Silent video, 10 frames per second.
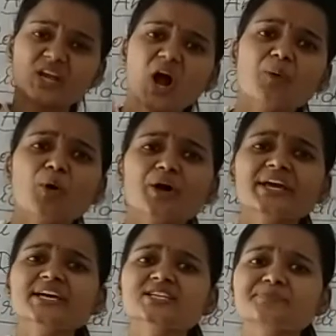our
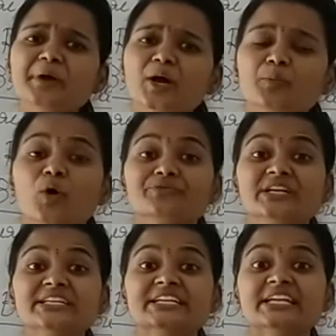body is made up of
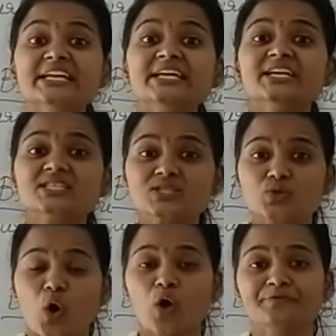the
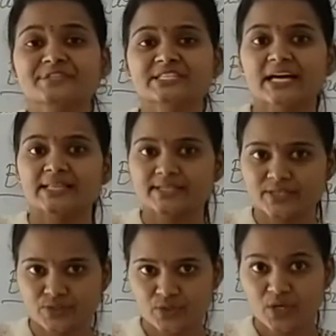trillions of cells.
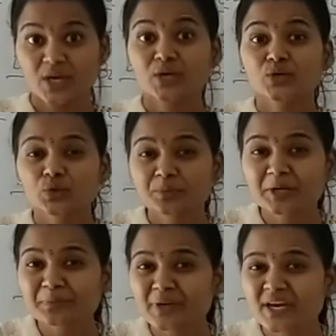
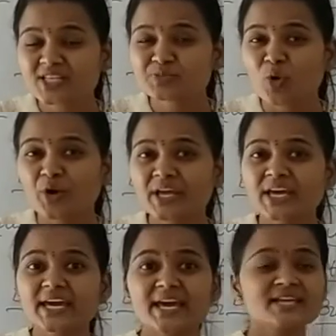Human beings' body
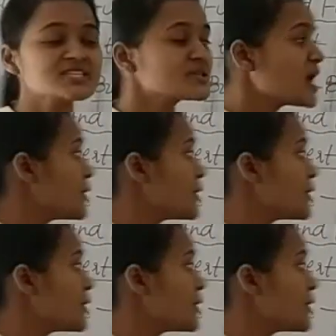is